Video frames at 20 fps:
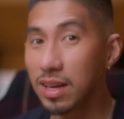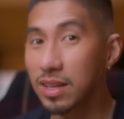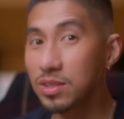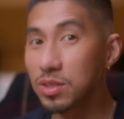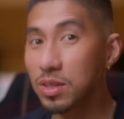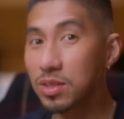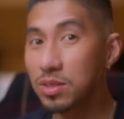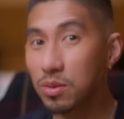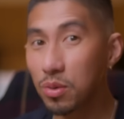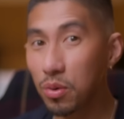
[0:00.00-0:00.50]

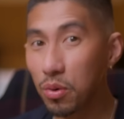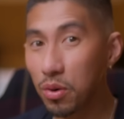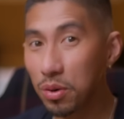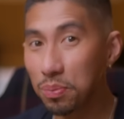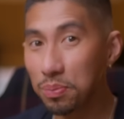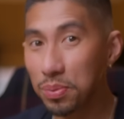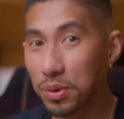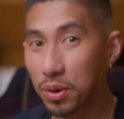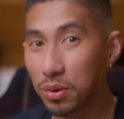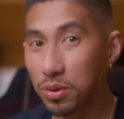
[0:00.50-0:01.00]
So
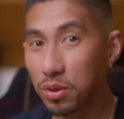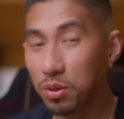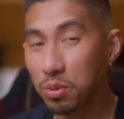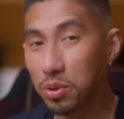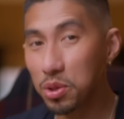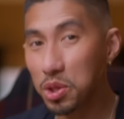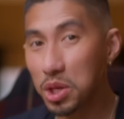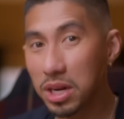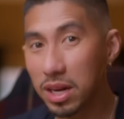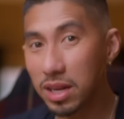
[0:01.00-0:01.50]
Scorpio, you
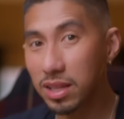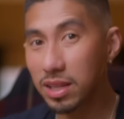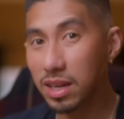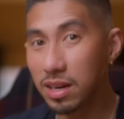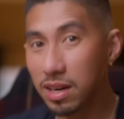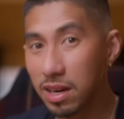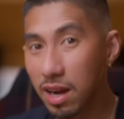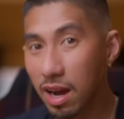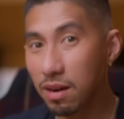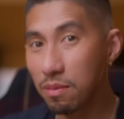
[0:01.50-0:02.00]
would think like they're
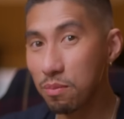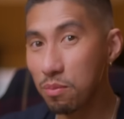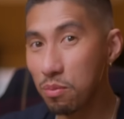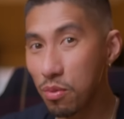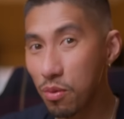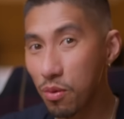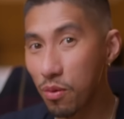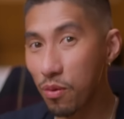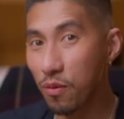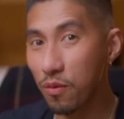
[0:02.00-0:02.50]
not
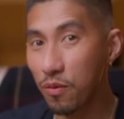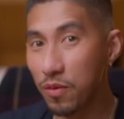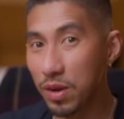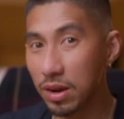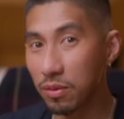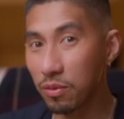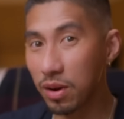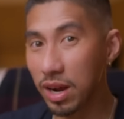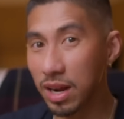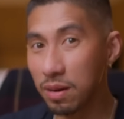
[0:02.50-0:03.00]

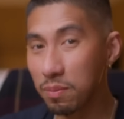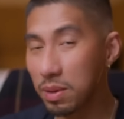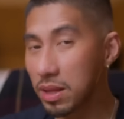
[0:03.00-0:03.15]
moving, right?